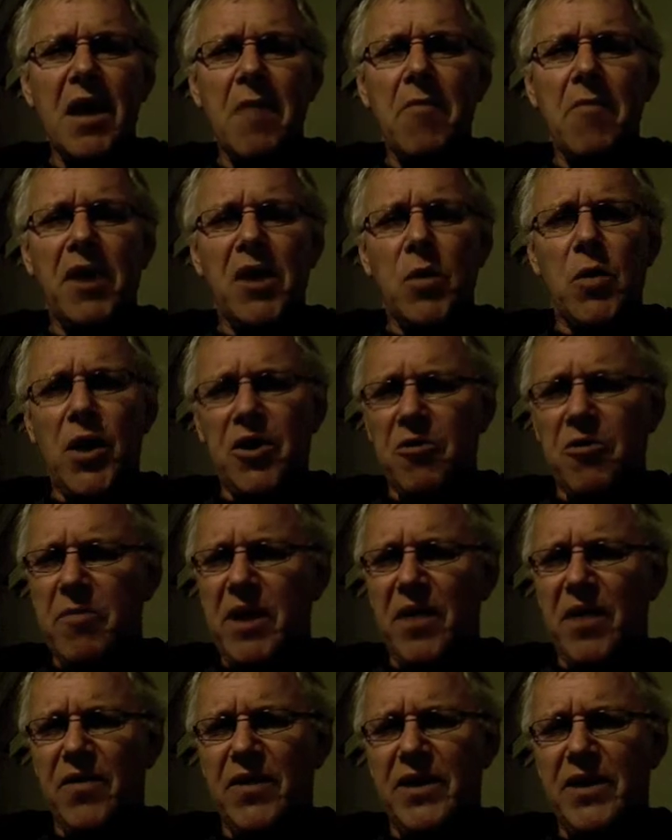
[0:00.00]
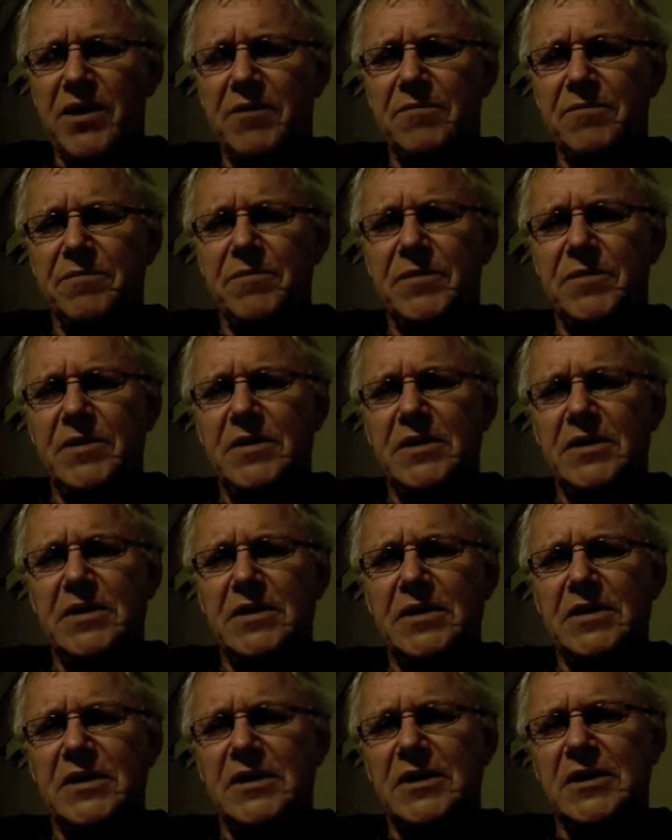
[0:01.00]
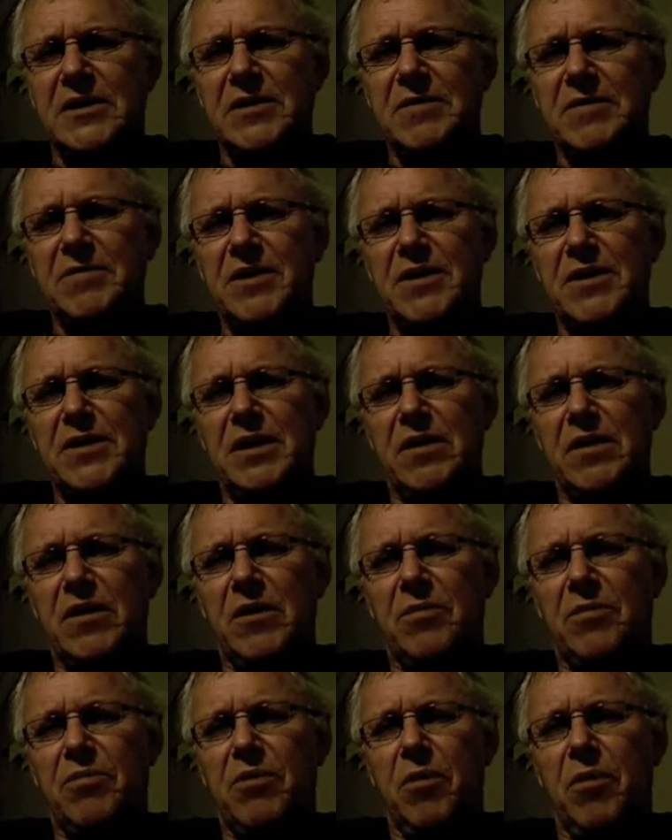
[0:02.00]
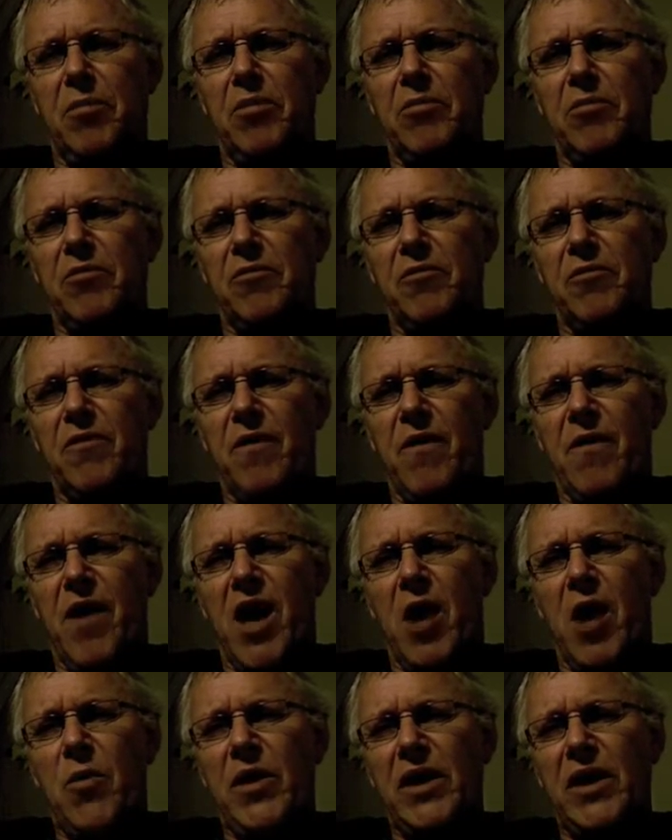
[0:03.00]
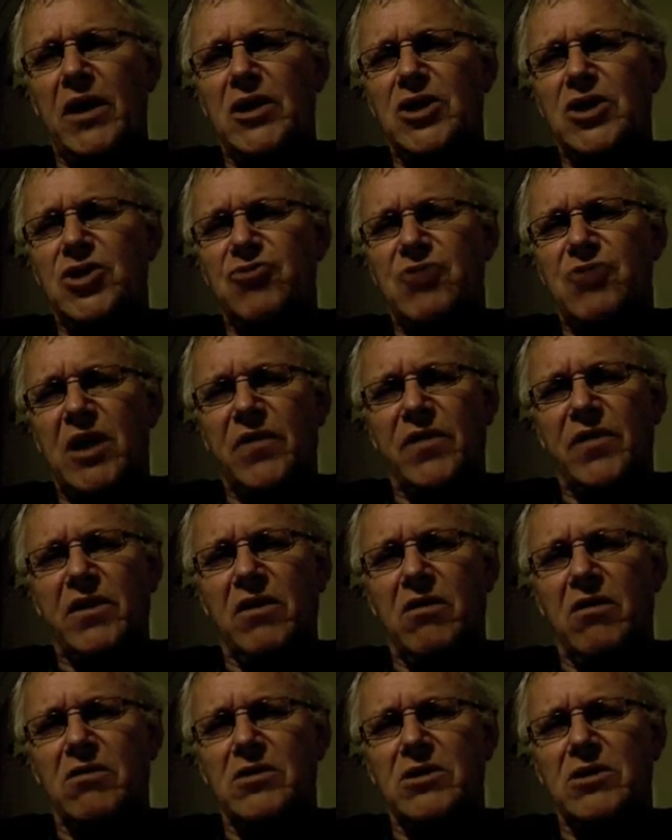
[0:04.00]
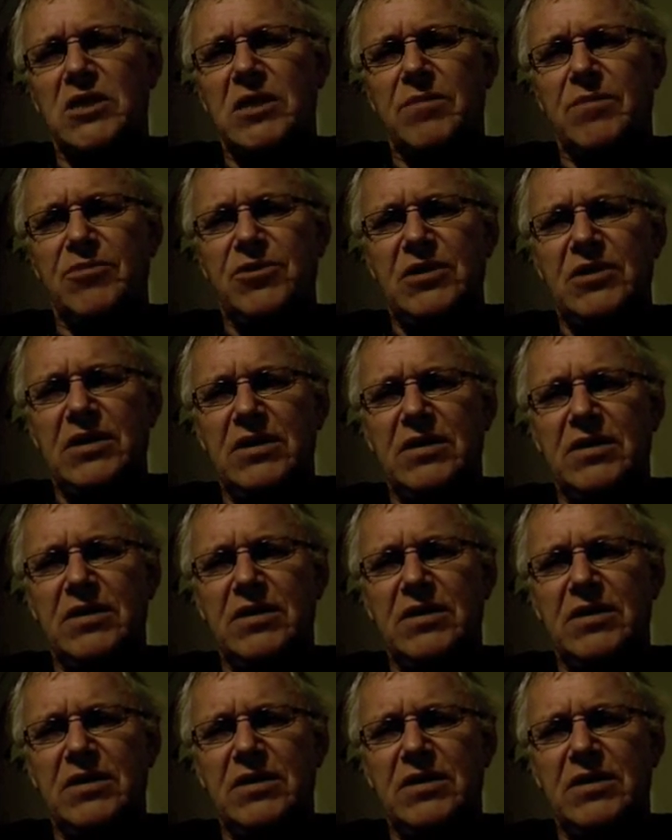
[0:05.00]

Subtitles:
But I wonder about that. I think the problem of how we construct the concept